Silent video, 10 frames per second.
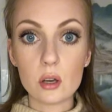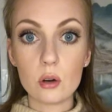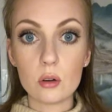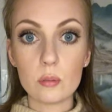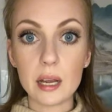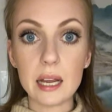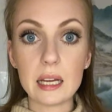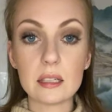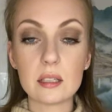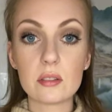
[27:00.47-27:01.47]
home
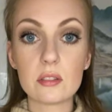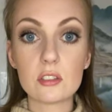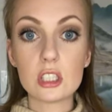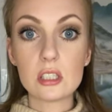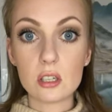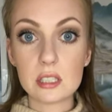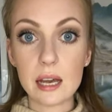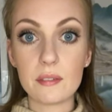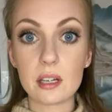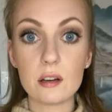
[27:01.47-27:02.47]
and she starts
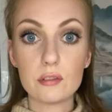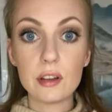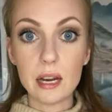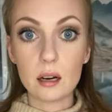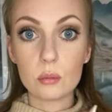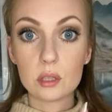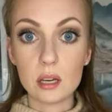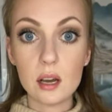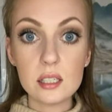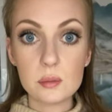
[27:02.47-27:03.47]
having an affair with the
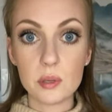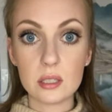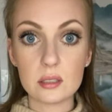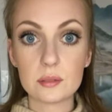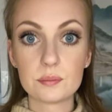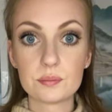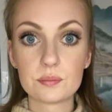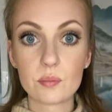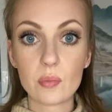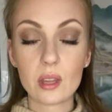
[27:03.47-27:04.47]
husband,
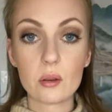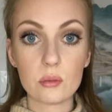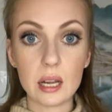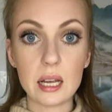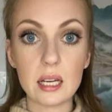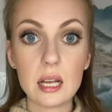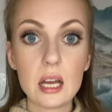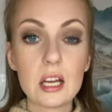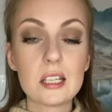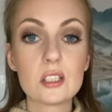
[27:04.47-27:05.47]
right?
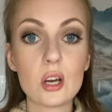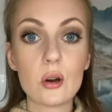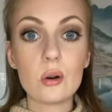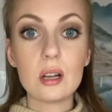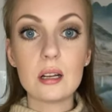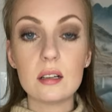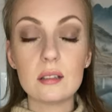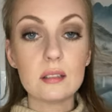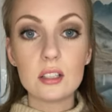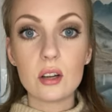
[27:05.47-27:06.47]
So,
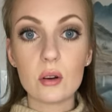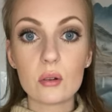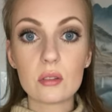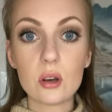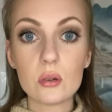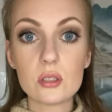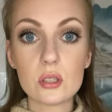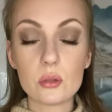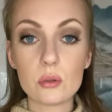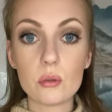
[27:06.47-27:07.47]
you know, those
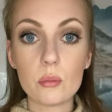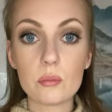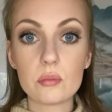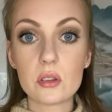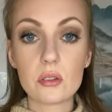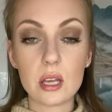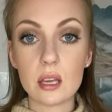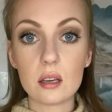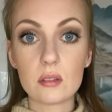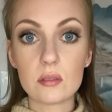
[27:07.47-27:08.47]
two
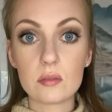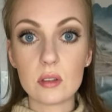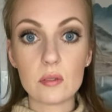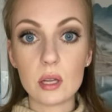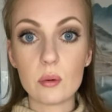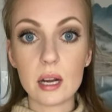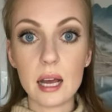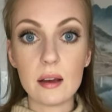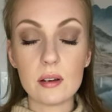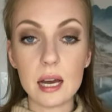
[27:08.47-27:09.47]
think if they want to
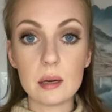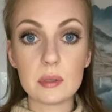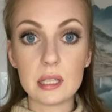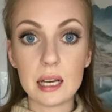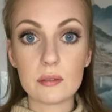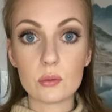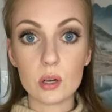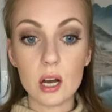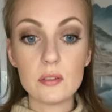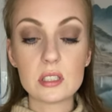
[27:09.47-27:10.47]
have a happy life and
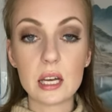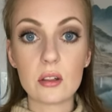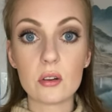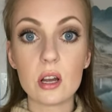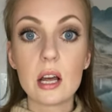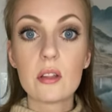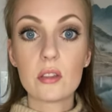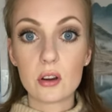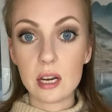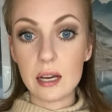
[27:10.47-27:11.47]
run off together,
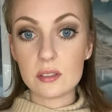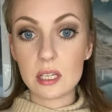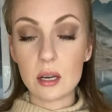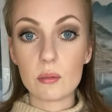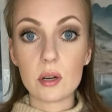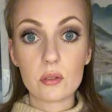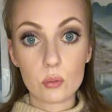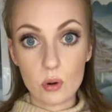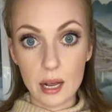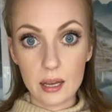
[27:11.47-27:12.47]
they're going to have to get rid of the
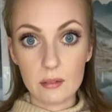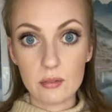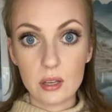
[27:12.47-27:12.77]
wife.